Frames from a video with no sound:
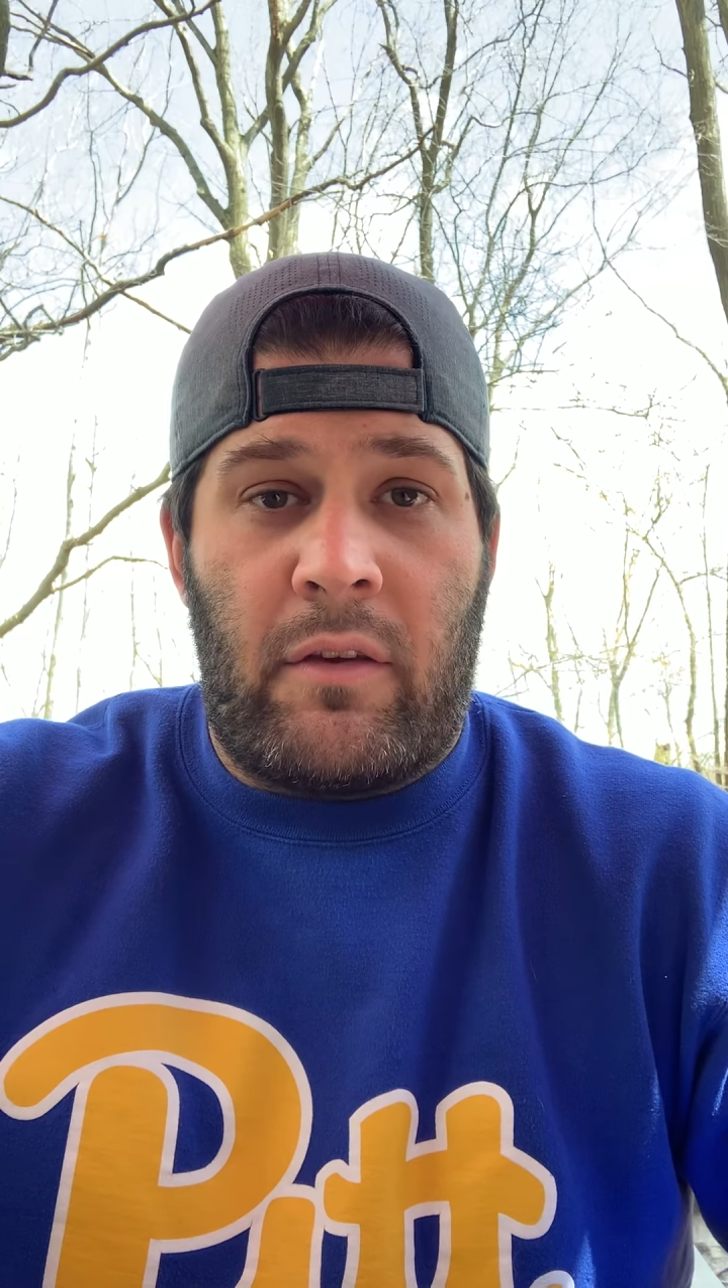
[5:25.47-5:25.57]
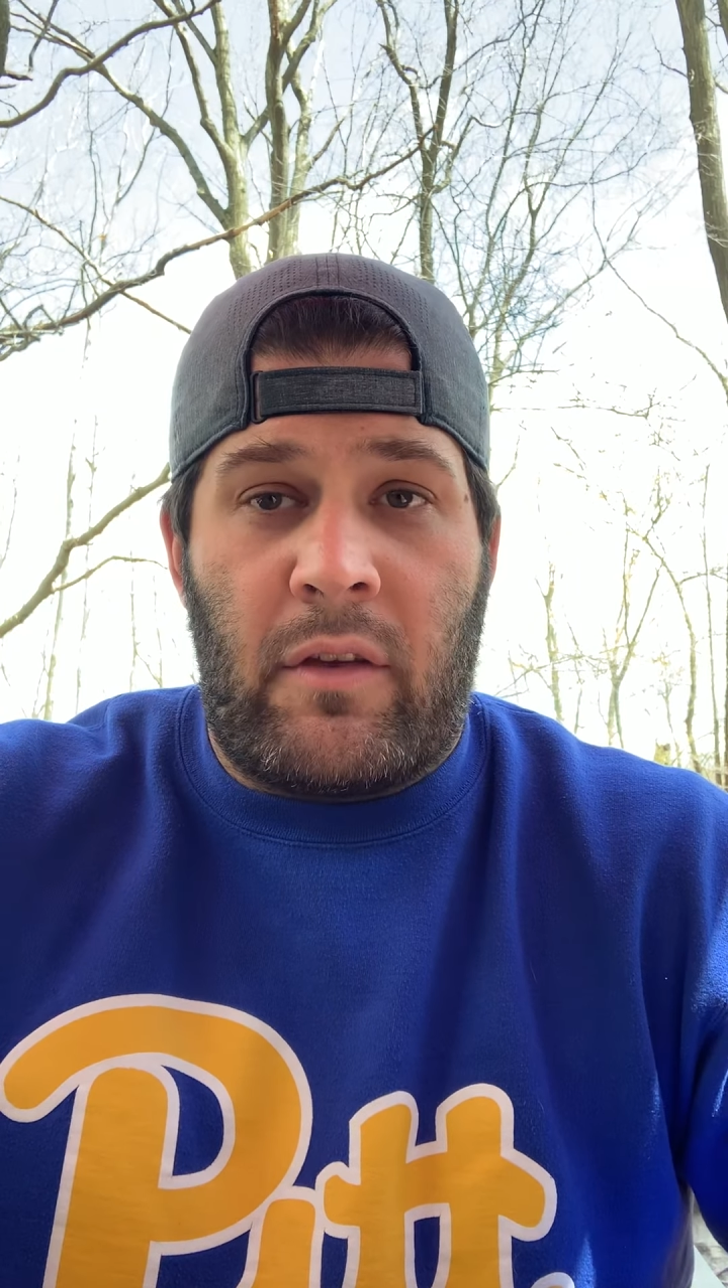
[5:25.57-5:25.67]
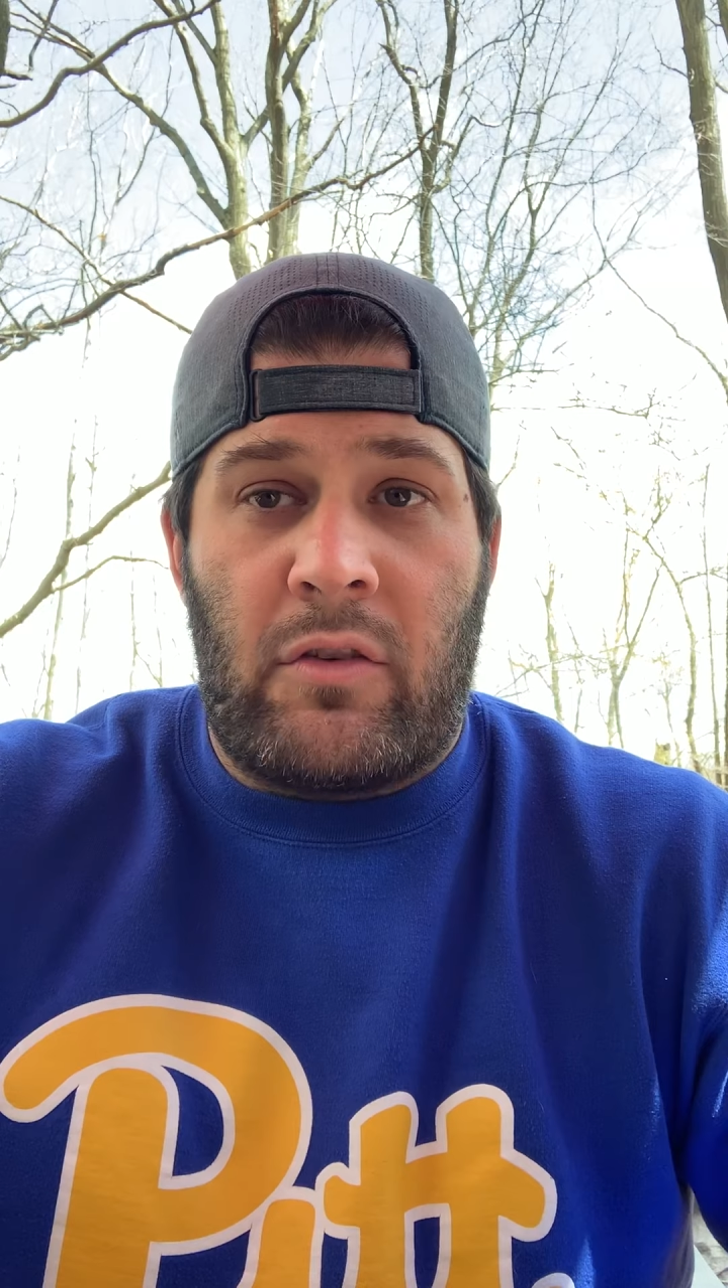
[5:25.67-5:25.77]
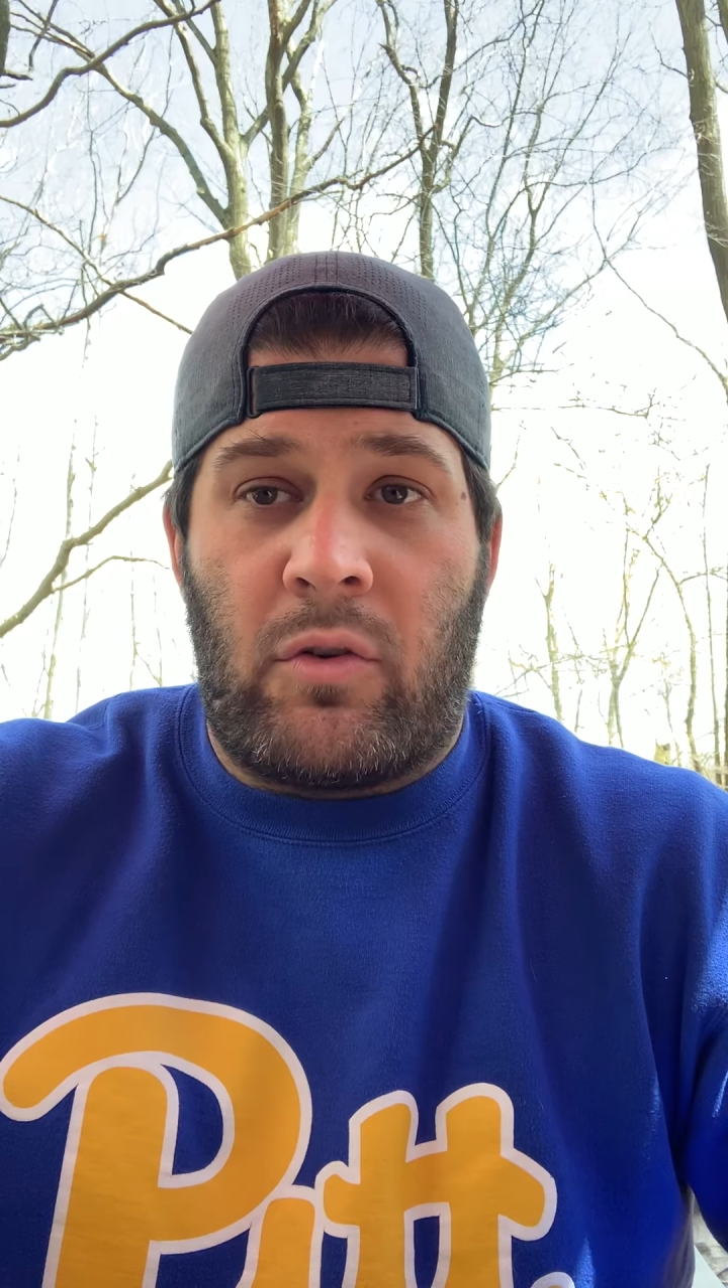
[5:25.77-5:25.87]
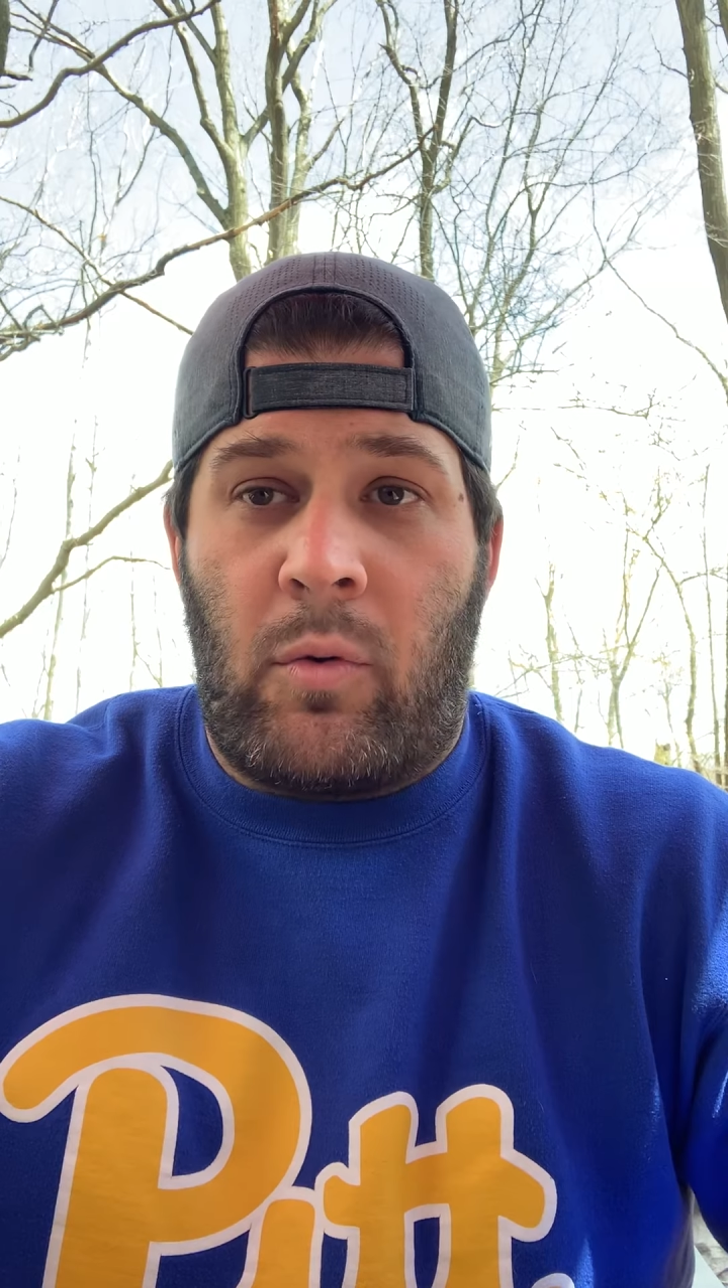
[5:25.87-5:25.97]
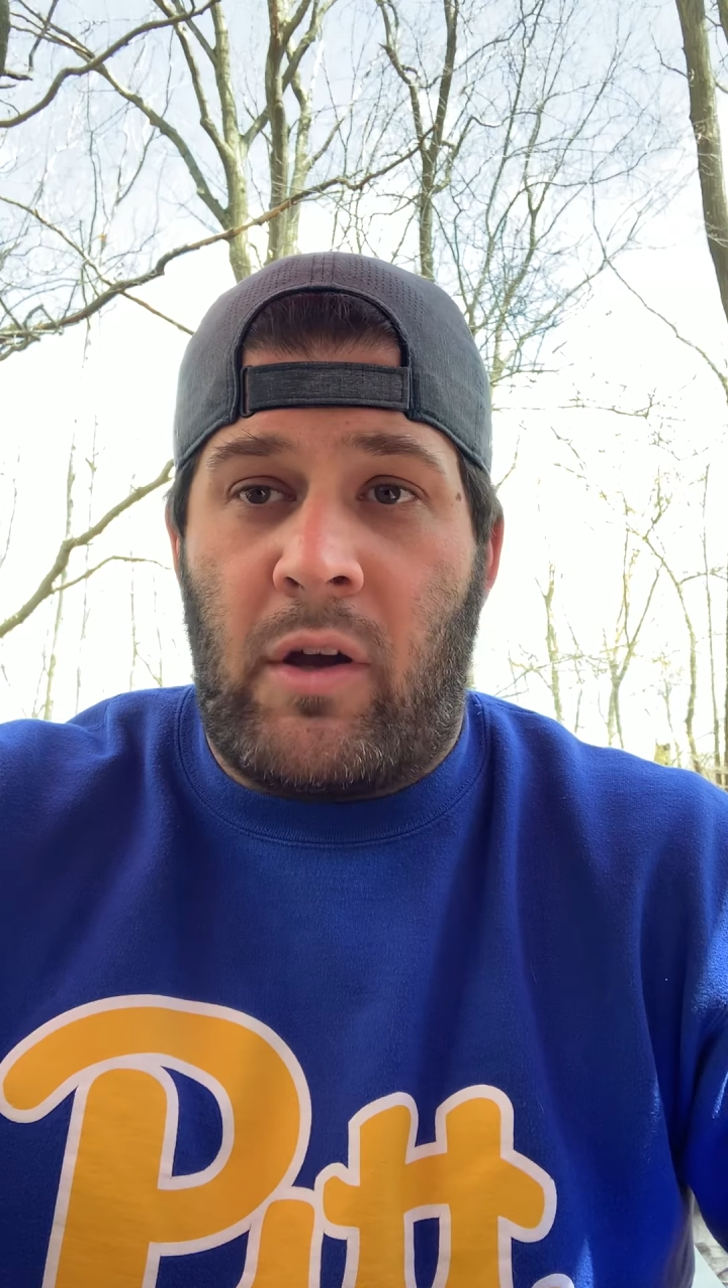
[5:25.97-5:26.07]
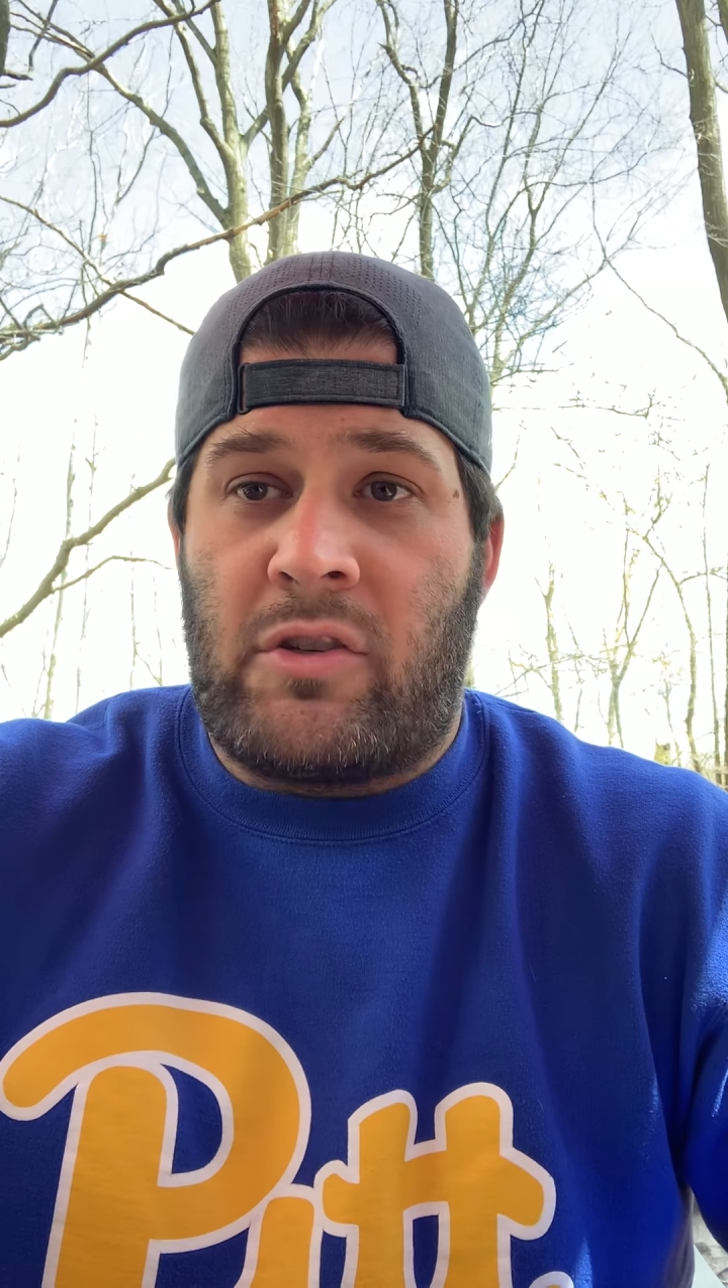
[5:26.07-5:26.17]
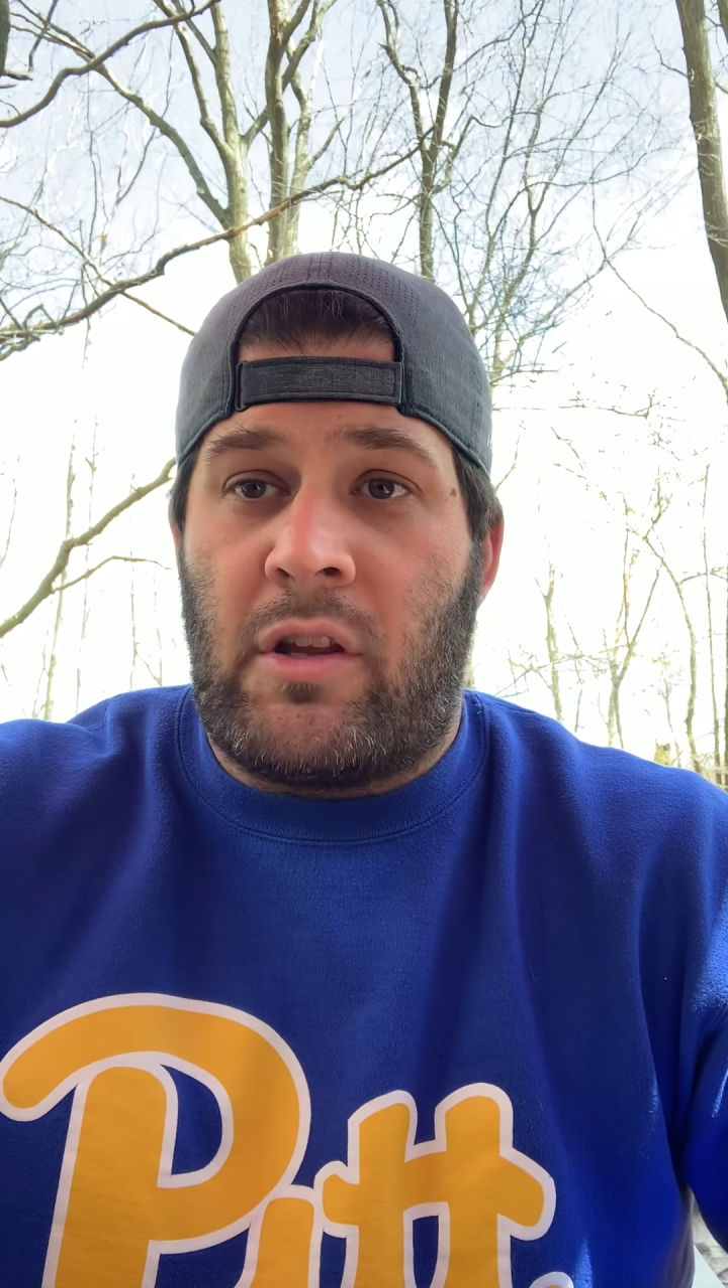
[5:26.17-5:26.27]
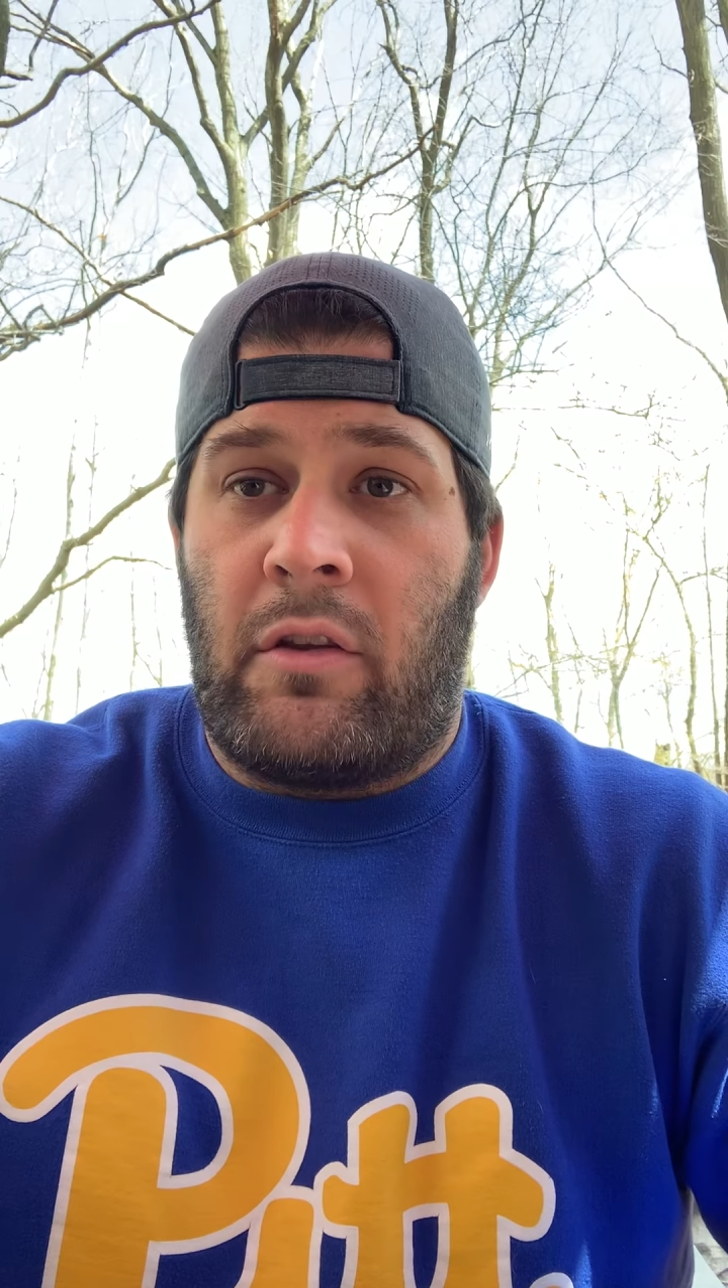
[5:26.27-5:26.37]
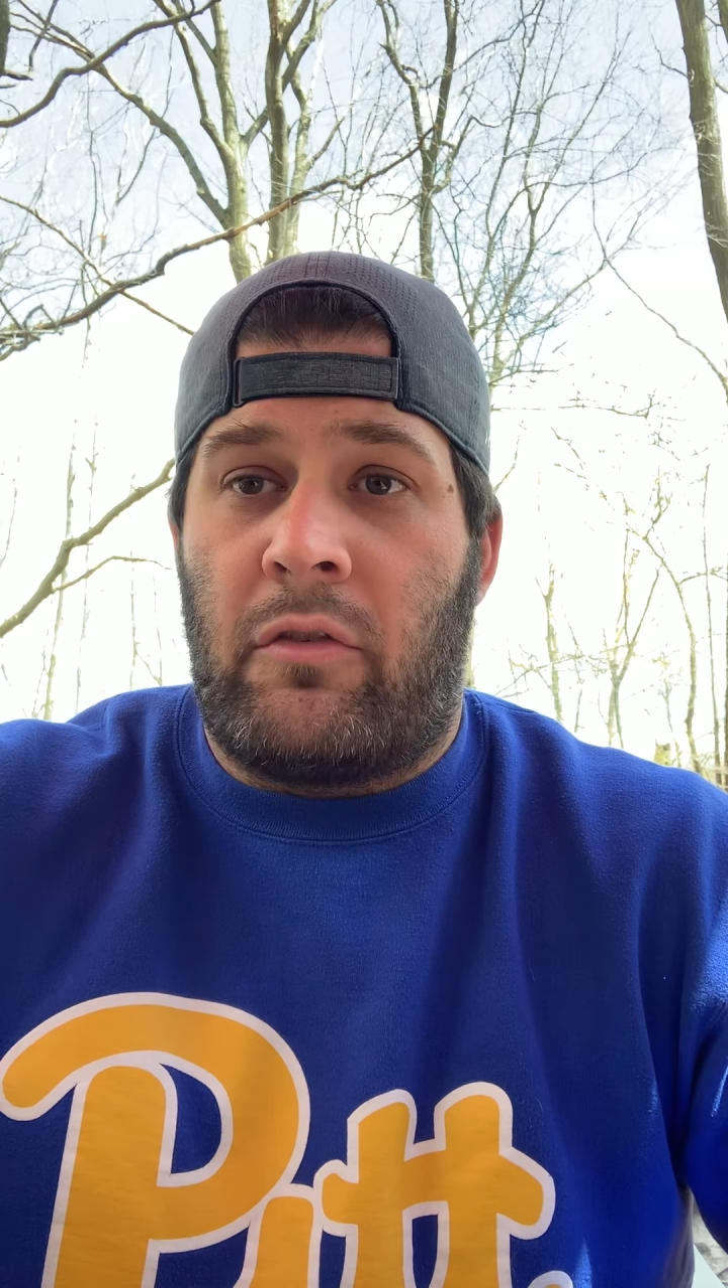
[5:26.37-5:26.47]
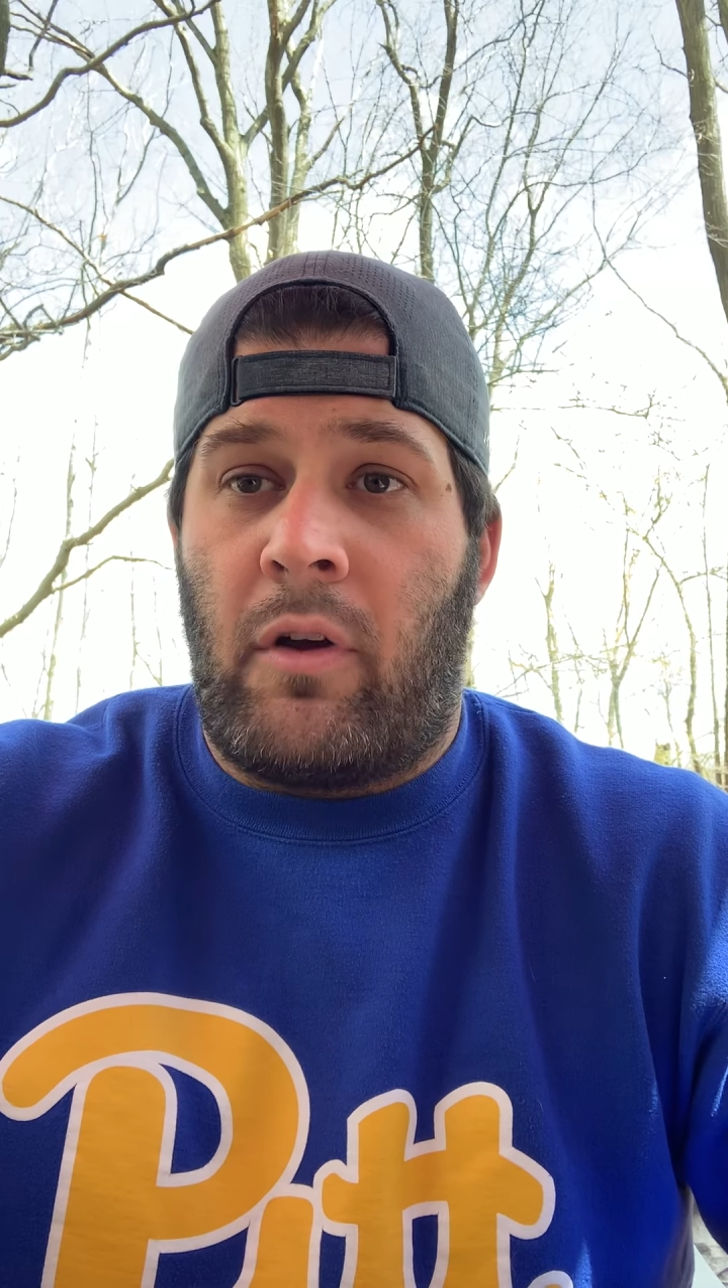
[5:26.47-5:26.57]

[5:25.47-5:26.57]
essential questions.